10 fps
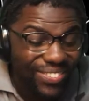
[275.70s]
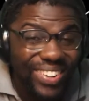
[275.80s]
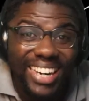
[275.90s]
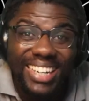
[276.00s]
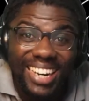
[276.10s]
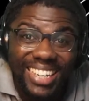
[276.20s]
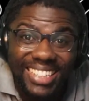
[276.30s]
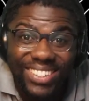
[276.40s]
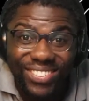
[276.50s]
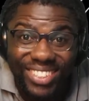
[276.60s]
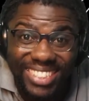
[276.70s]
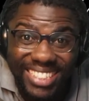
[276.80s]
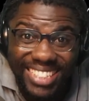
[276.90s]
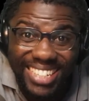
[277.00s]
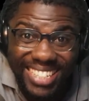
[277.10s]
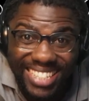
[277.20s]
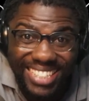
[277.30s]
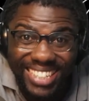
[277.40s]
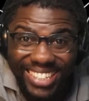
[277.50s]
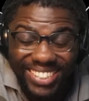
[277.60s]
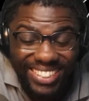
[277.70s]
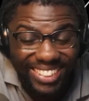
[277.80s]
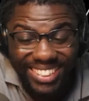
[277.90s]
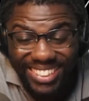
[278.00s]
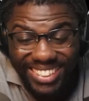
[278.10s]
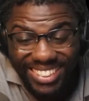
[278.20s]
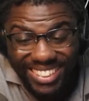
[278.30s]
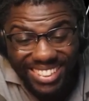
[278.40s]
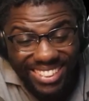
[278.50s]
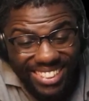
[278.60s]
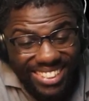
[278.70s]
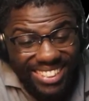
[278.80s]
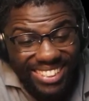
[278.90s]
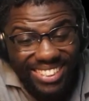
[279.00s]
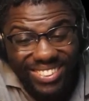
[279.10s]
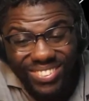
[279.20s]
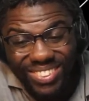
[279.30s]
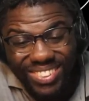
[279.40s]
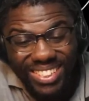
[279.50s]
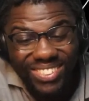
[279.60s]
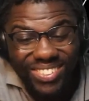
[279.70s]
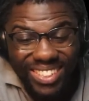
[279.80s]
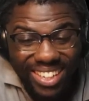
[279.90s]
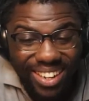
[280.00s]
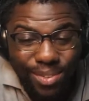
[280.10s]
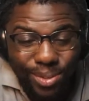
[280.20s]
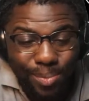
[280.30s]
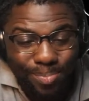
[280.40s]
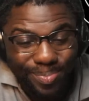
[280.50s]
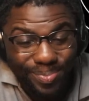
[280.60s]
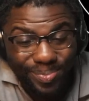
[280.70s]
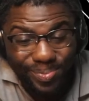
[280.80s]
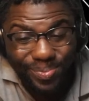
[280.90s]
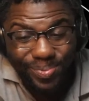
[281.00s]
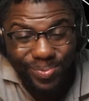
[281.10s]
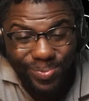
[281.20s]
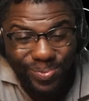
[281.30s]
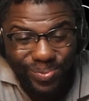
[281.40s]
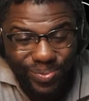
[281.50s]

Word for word: oh my god, there was kids houses, Laker you tickets can all turn logo into hubby material.